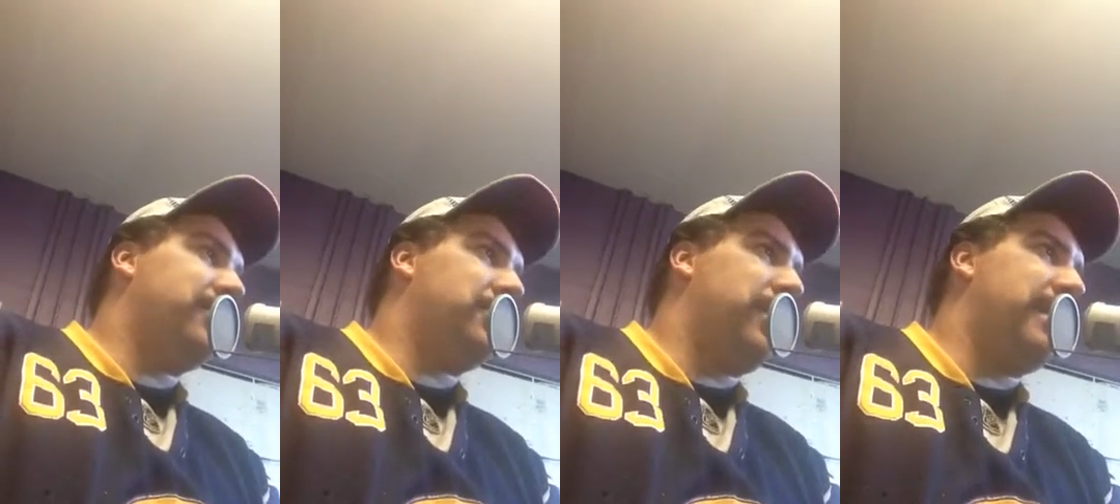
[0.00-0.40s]

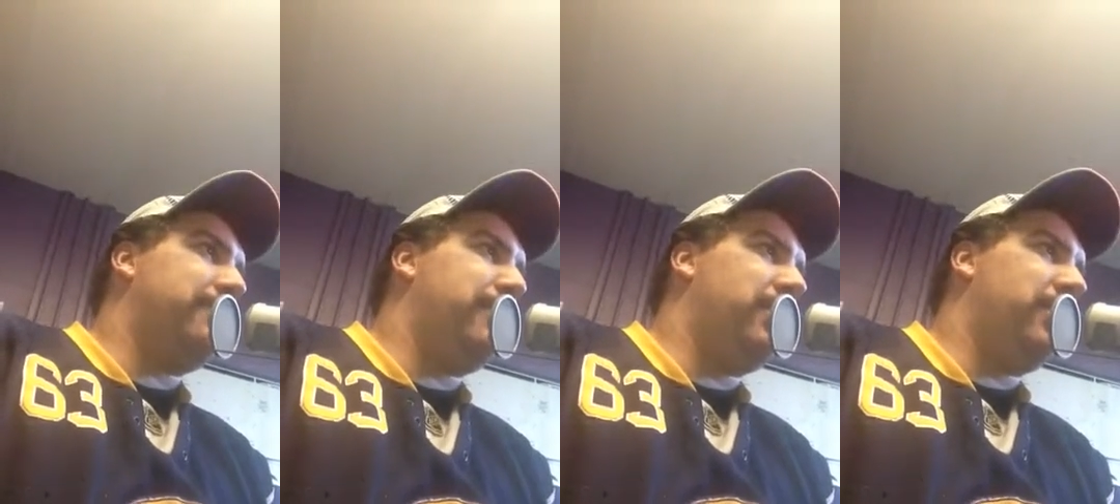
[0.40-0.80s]

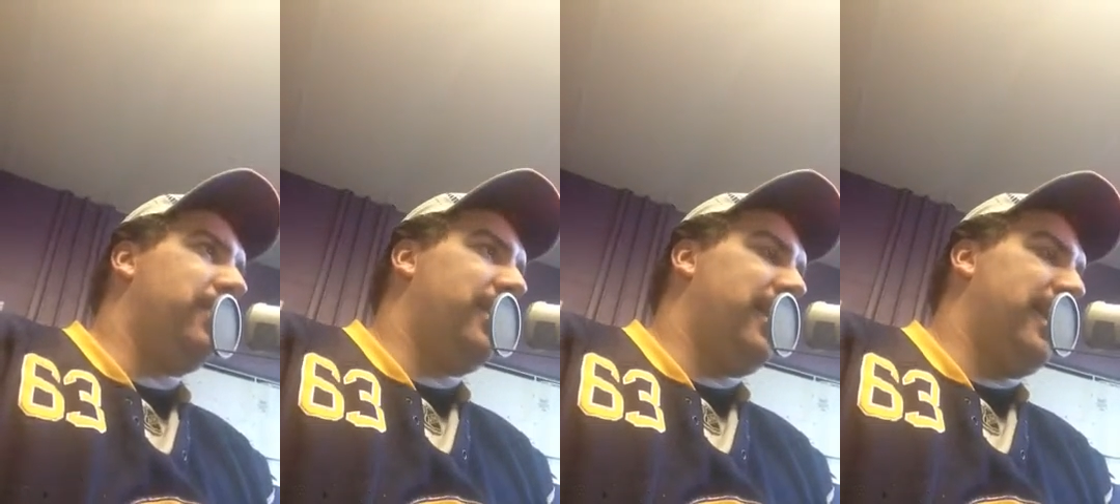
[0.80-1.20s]

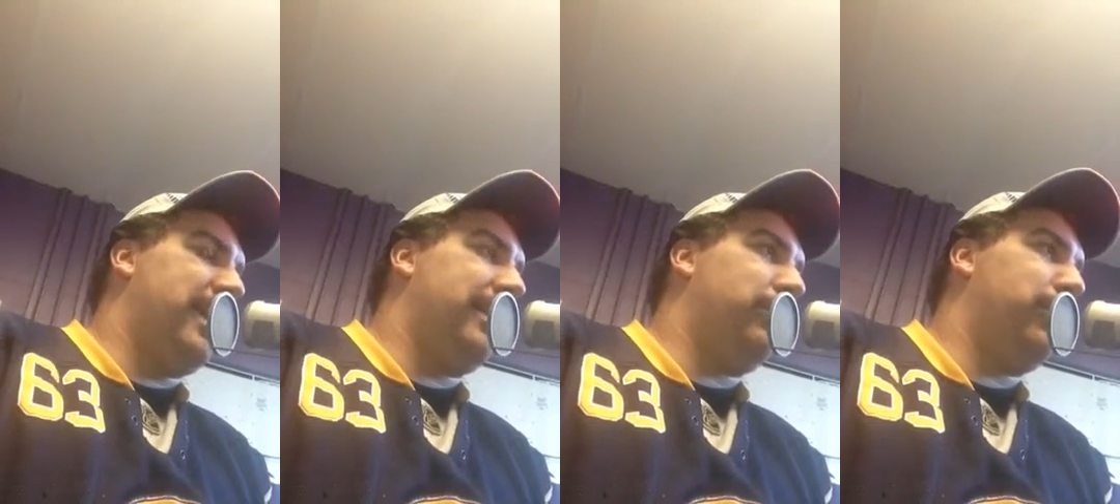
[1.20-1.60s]
transmitter
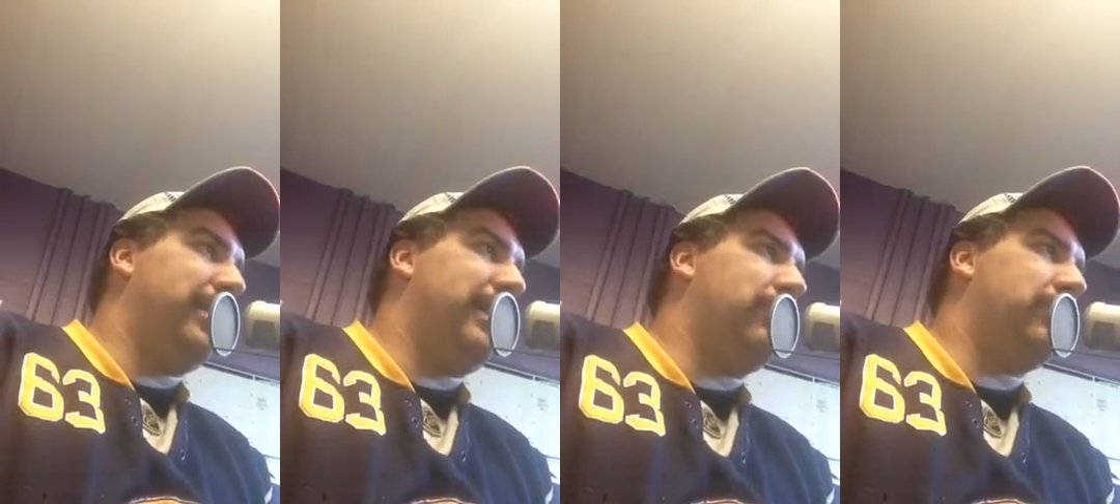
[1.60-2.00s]
and we
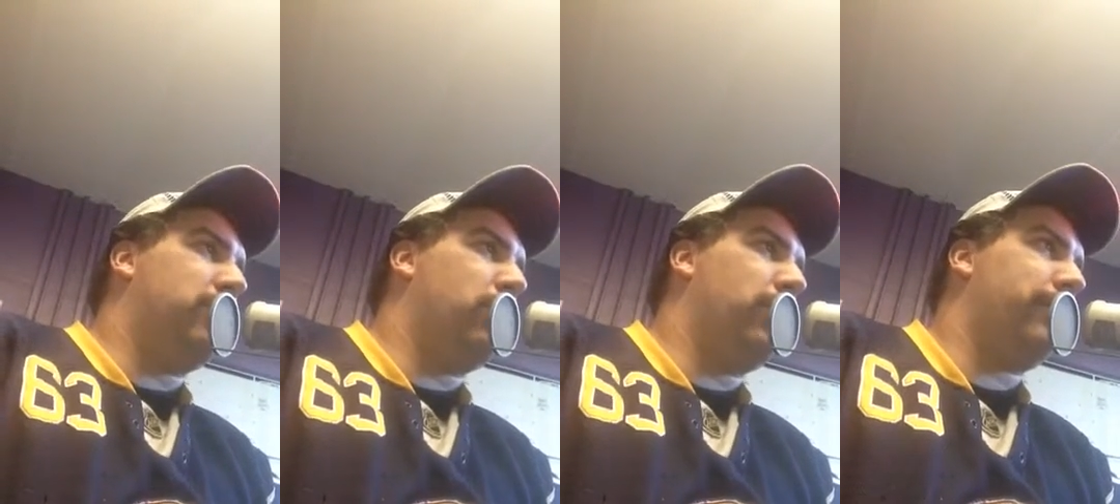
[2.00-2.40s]
can get out to
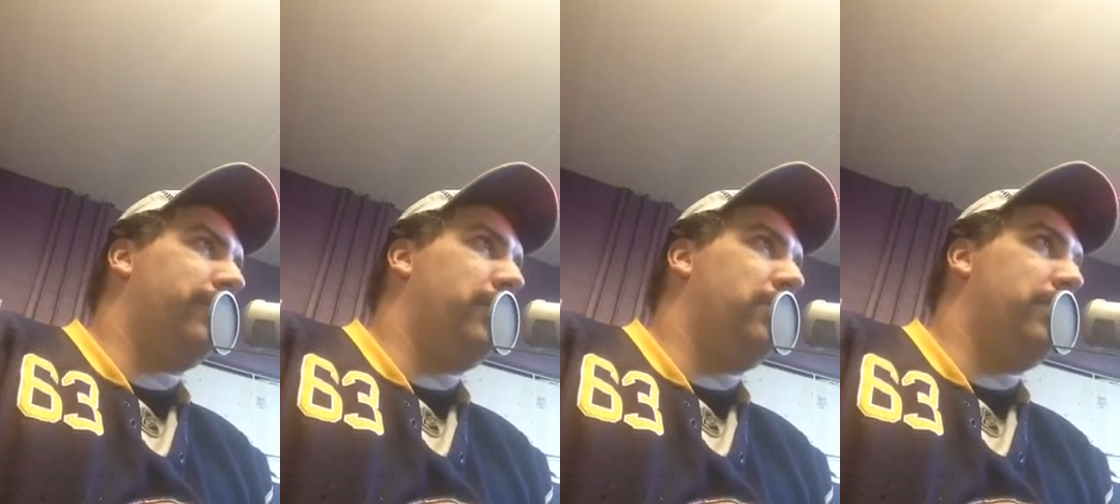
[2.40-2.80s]

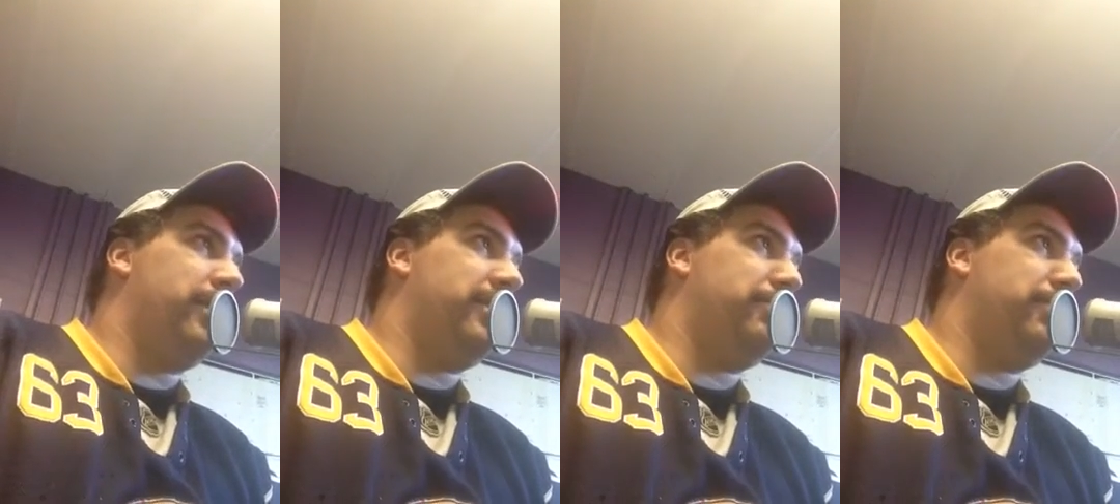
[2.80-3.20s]
Corfu
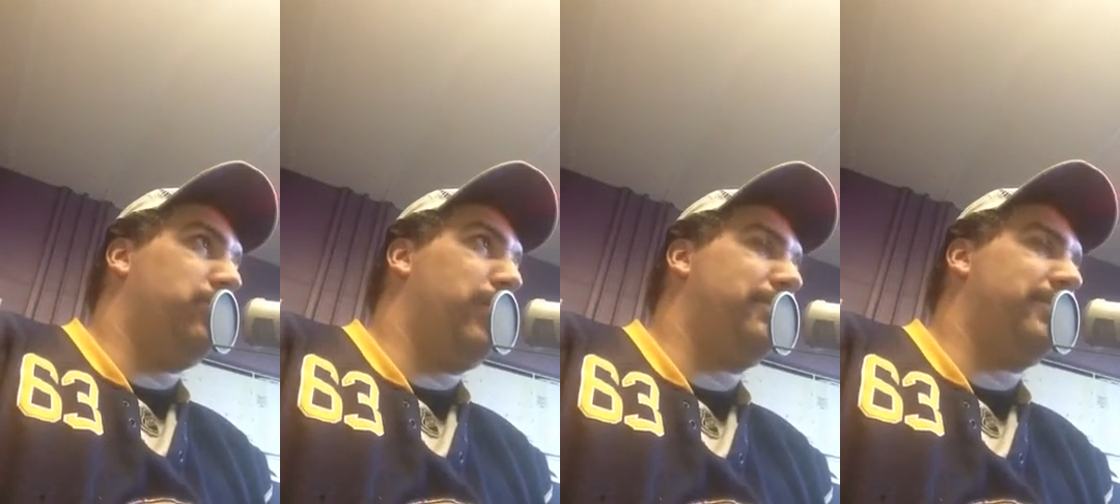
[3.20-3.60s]
and to
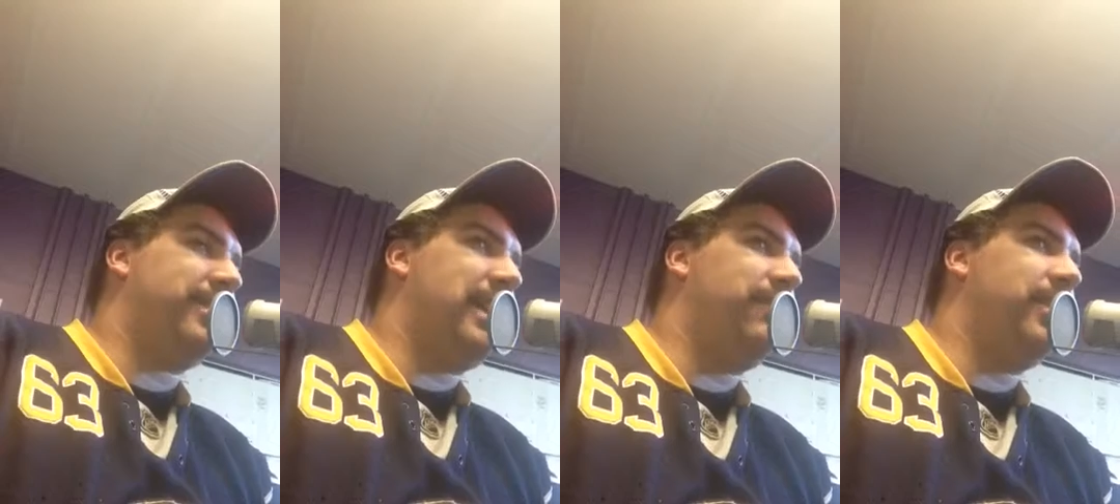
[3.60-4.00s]
West
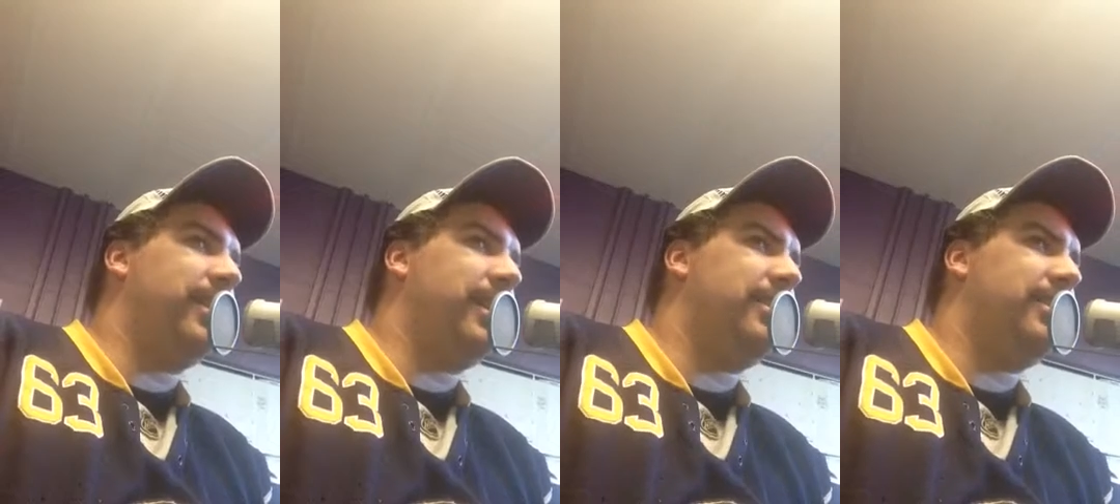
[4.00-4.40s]
Batavia
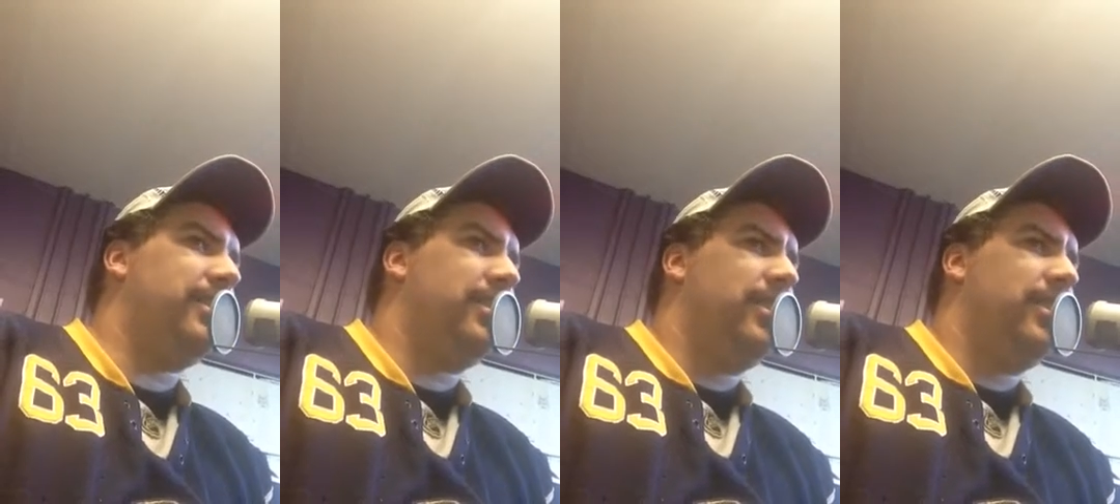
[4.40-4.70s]
again,